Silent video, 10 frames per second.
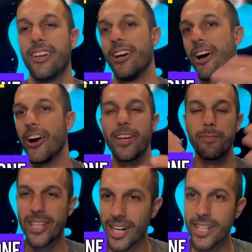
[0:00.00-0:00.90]
All right, and
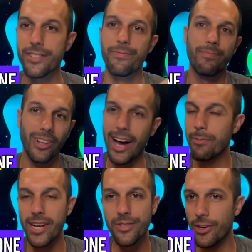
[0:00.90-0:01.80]
because
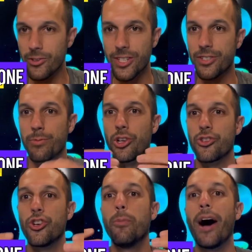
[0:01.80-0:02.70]
cloud-based phone systems are
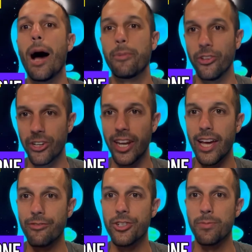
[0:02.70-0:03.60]
so popular today
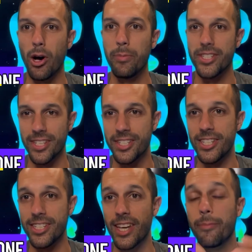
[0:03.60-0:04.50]
for small
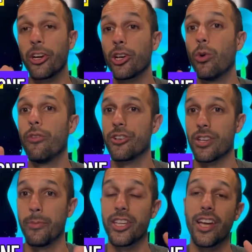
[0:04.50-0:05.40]
businesses, I'm gonna go over
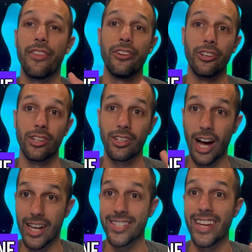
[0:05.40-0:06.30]
some of the other
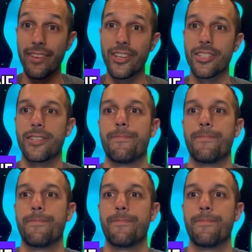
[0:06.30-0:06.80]
cost savings.